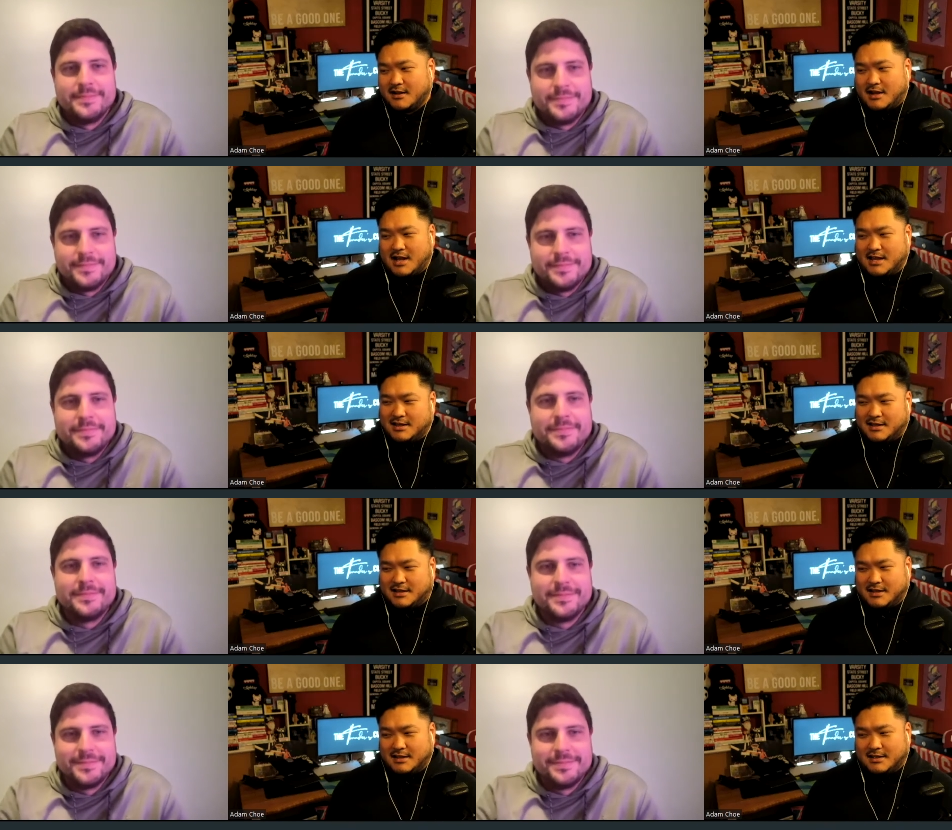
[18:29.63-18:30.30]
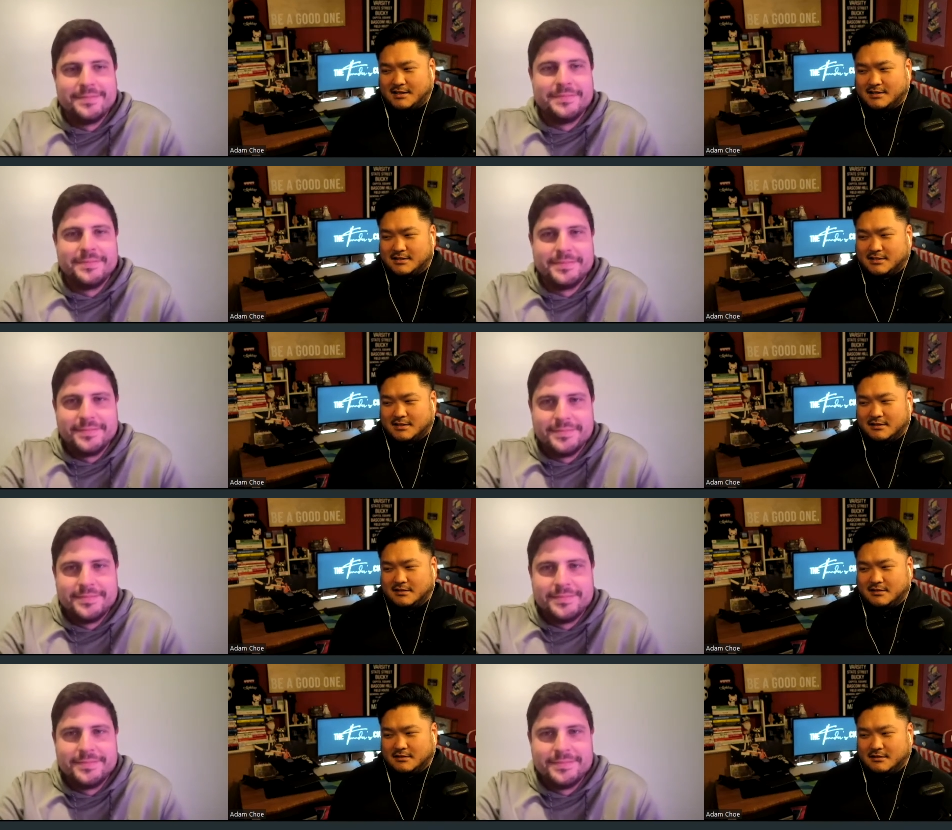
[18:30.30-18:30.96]
Speaker 1: And the, and these,
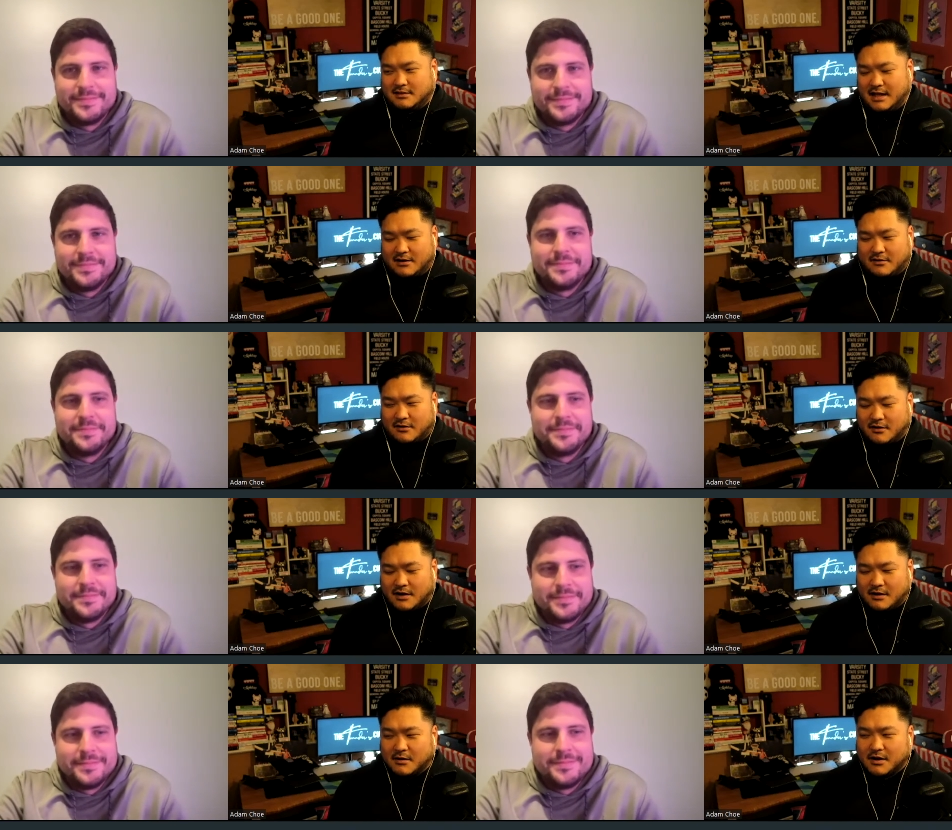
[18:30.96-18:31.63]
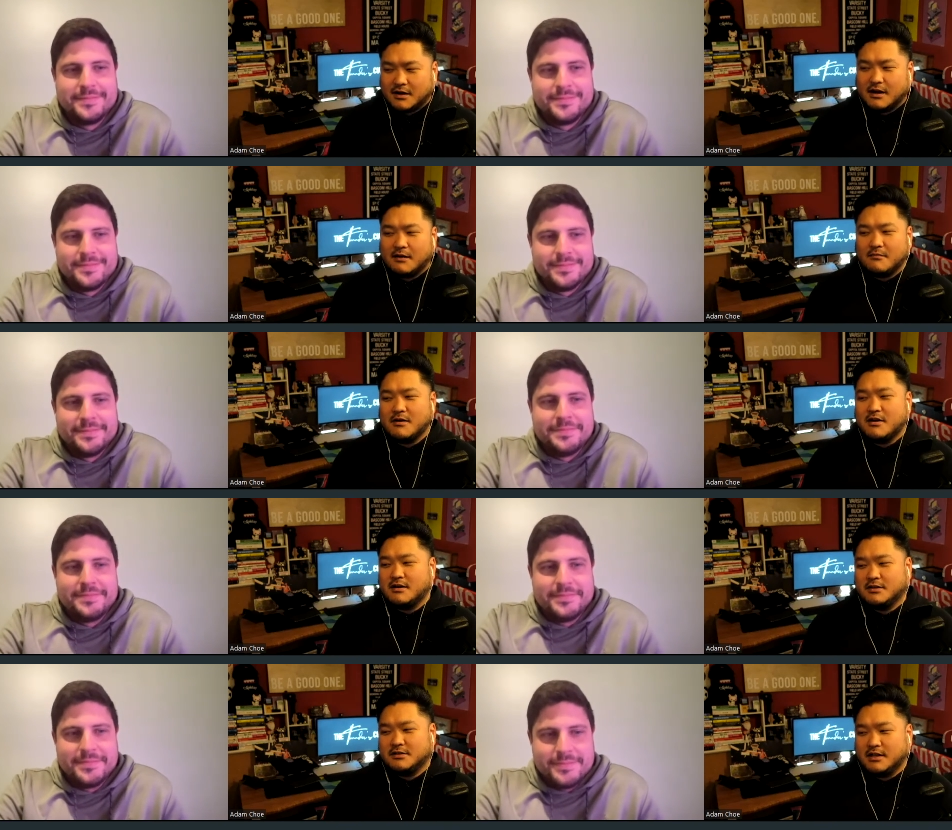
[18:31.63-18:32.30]
I don't know, I'm, I'm
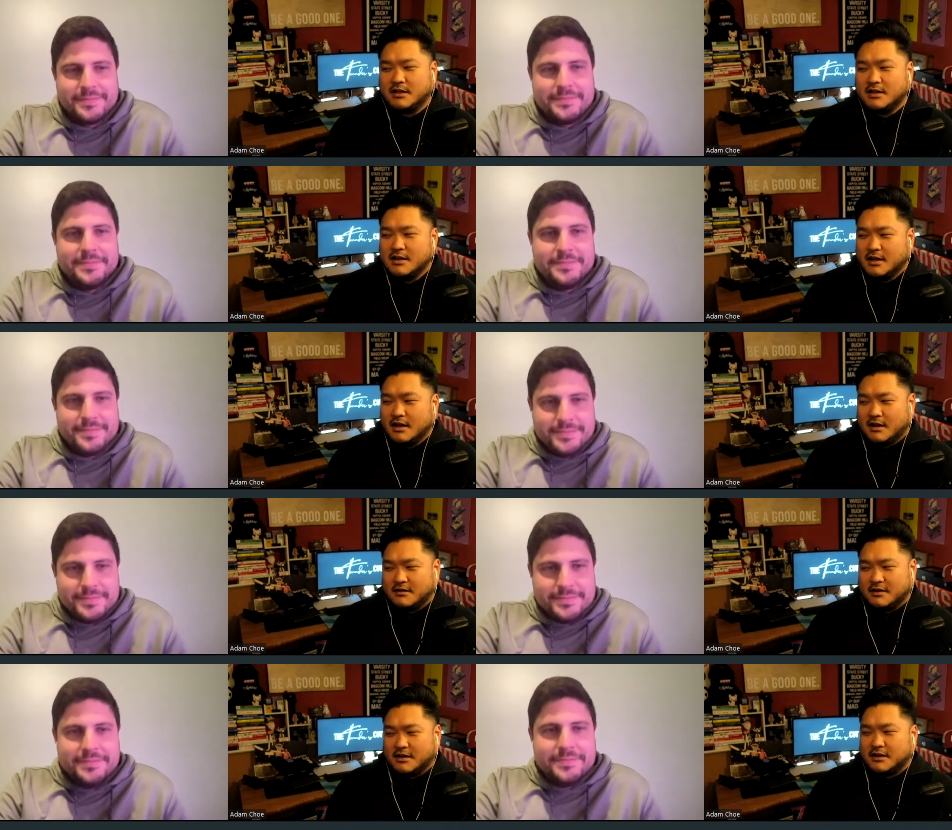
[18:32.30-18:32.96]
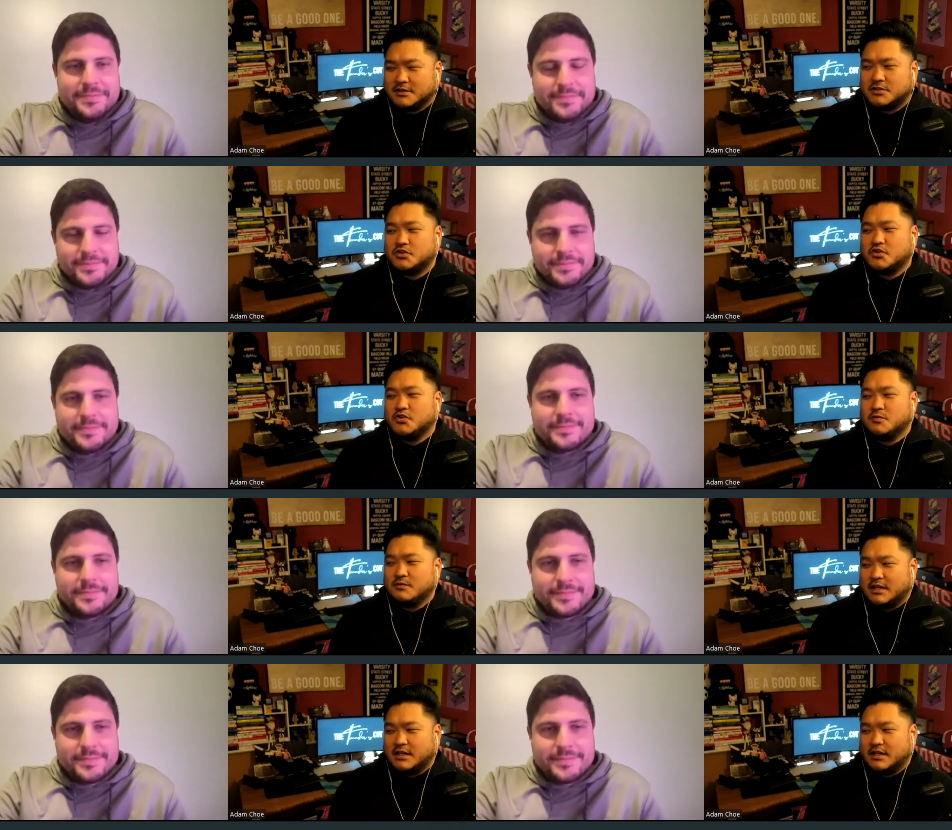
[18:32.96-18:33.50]
gonna, I'm gonna assume that